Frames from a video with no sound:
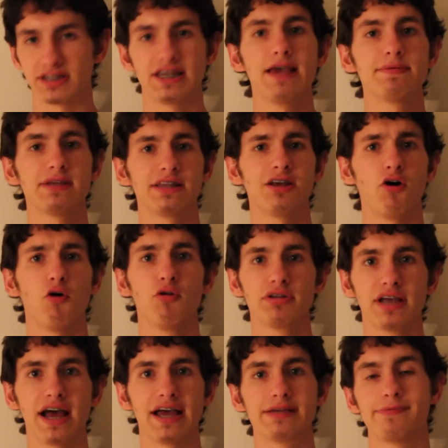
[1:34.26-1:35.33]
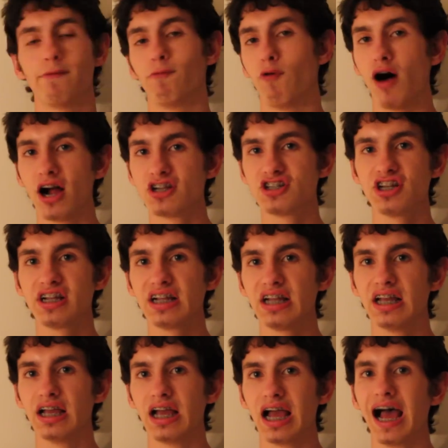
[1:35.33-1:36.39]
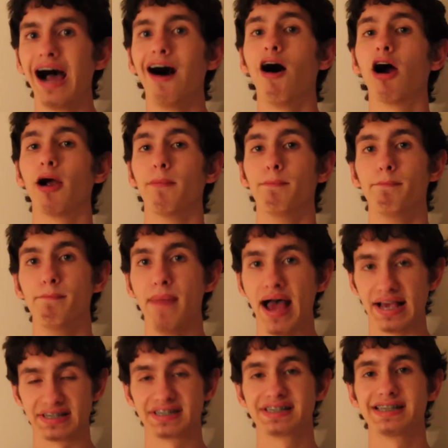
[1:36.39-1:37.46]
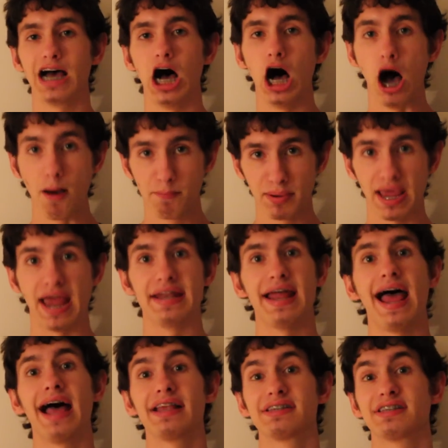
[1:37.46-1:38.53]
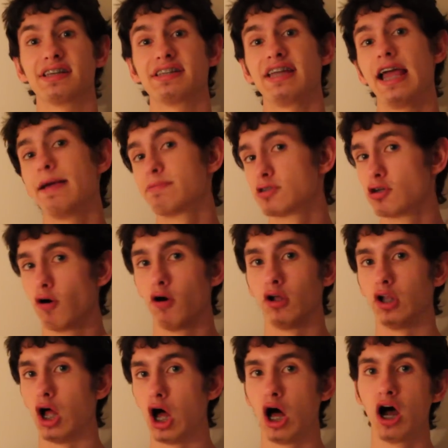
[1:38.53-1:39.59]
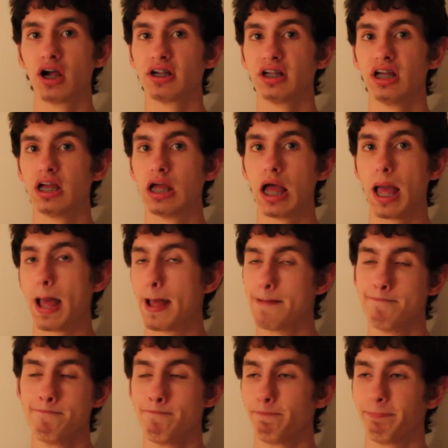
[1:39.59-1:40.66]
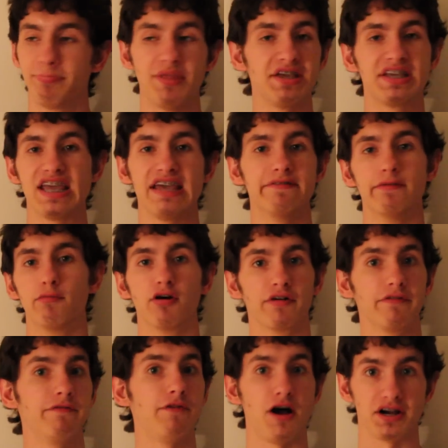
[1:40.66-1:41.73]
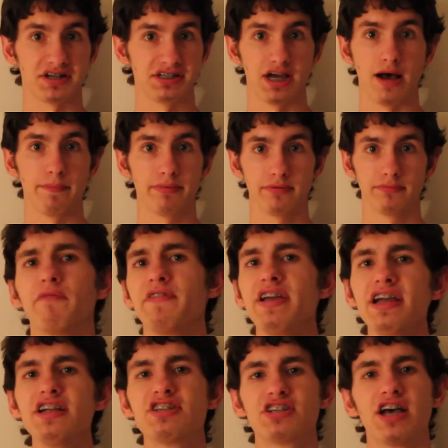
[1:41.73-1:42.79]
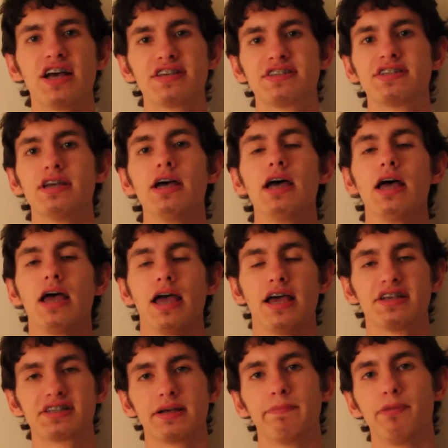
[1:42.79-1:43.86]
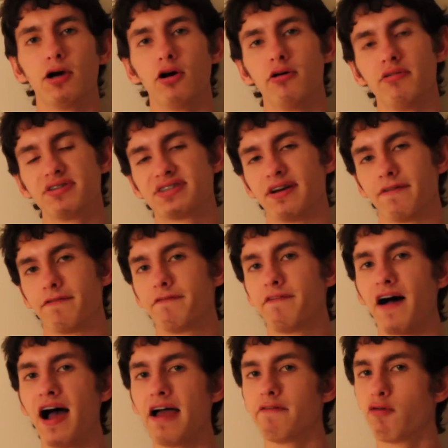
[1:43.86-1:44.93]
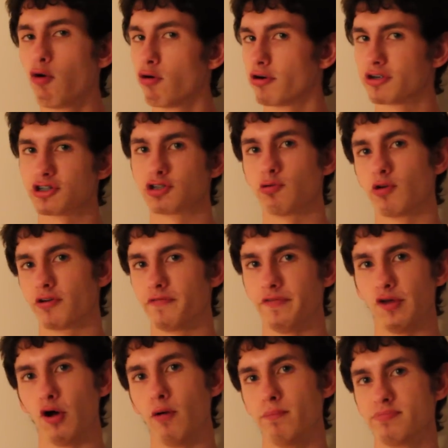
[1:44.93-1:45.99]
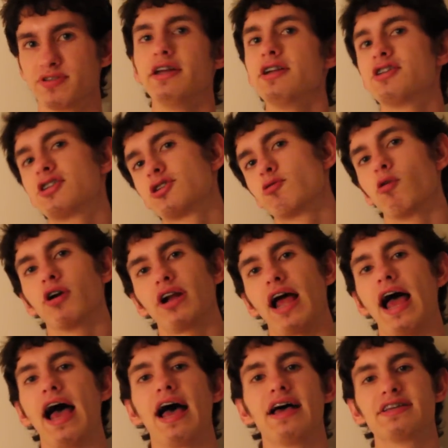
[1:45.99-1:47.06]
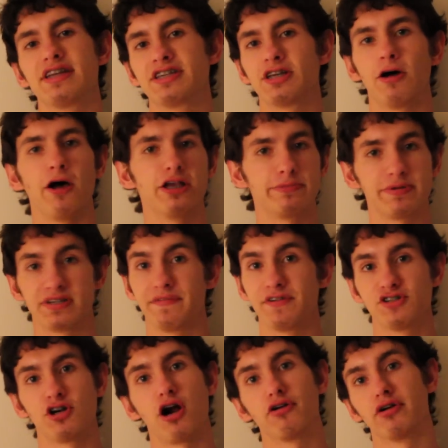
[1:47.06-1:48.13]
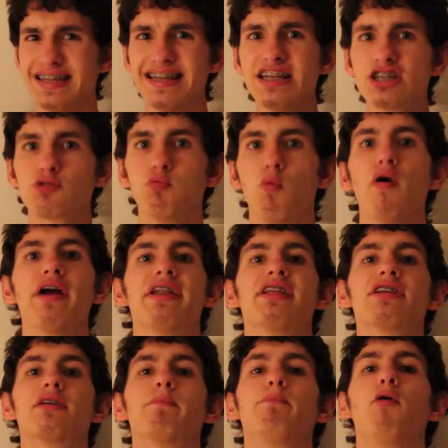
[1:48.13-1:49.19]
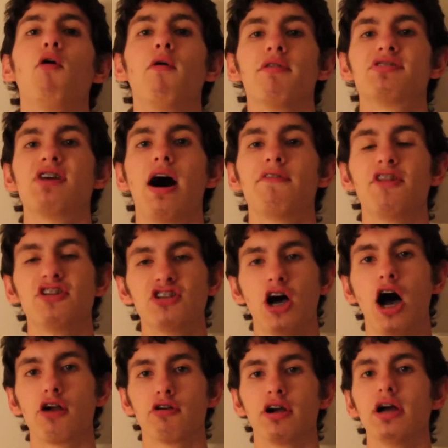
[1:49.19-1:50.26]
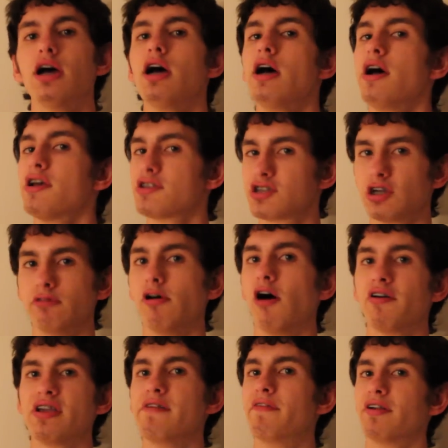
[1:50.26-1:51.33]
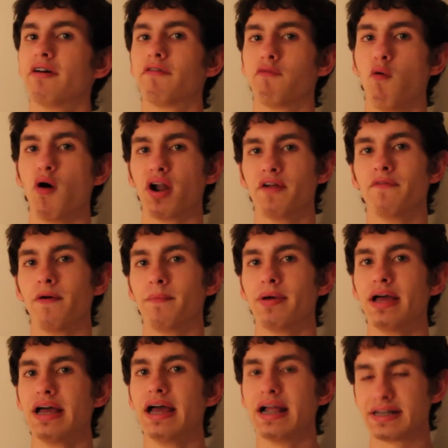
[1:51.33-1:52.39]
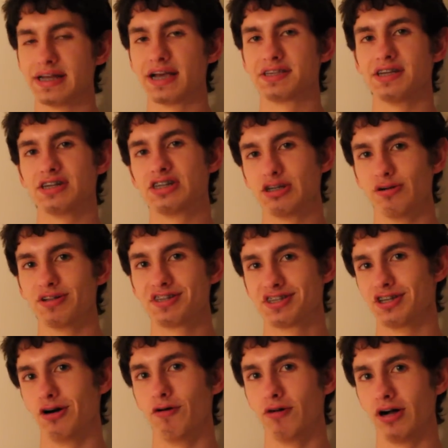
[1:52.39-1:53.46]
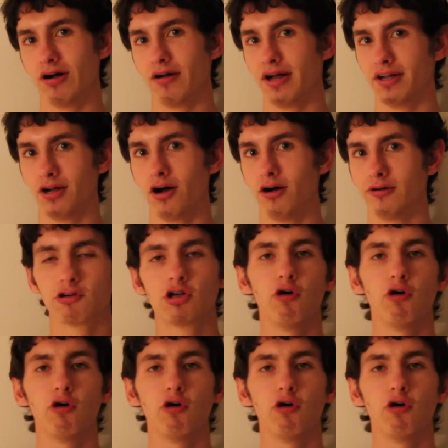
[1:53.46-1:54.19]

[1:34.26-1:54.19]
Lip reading: The tapes that the old guy has been watching are messed up, and as the tapes go along, they get even more f***ed up. VHS is composed of 5 horror short films. Each short has its own specific genre. Each one pulls out the genre so well, even if one of them doesn't do it so well at all.